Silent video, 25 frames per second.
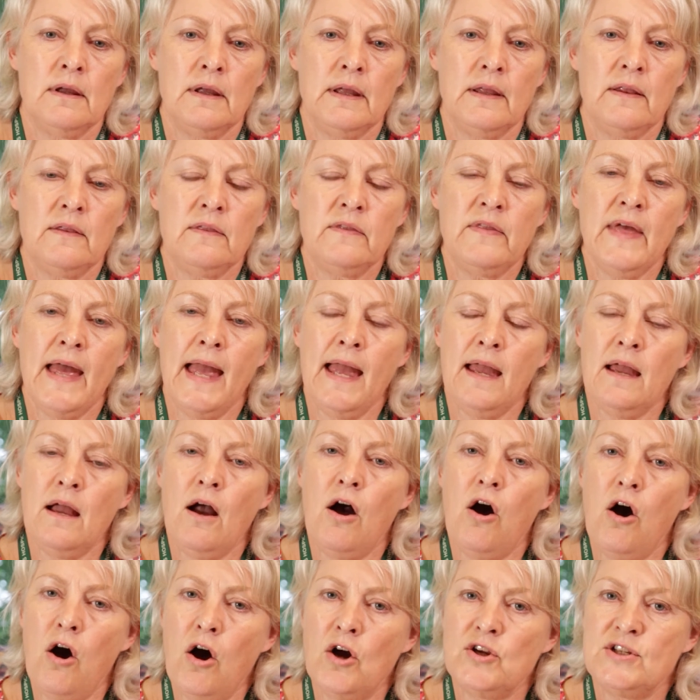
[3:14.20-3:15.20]
their
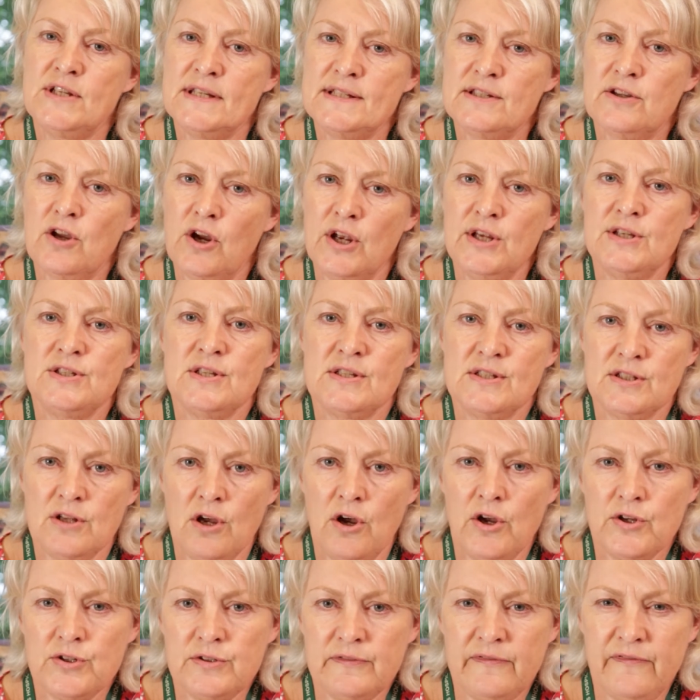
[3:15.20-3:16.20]
heart is going to
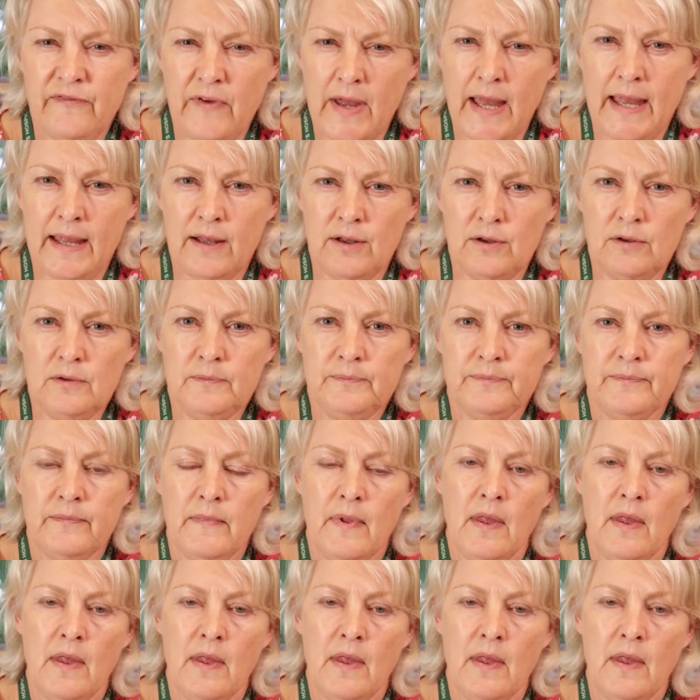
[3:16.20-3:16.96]
start to fail,